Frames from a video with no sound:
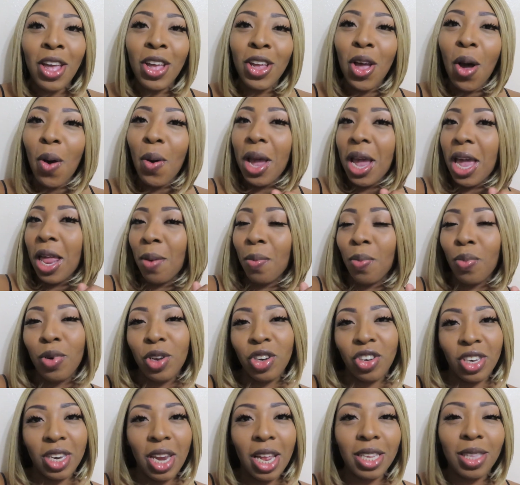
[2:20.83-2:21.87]
go ahead and
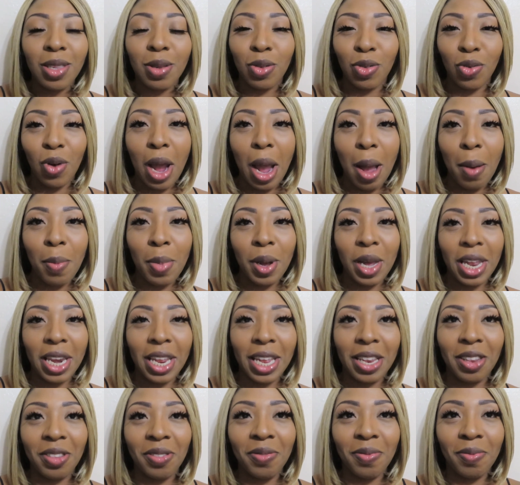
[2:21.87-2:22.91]
push that subscribe
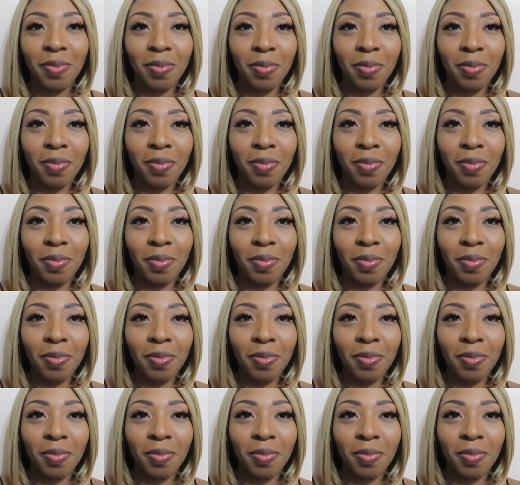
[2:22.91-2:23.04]
button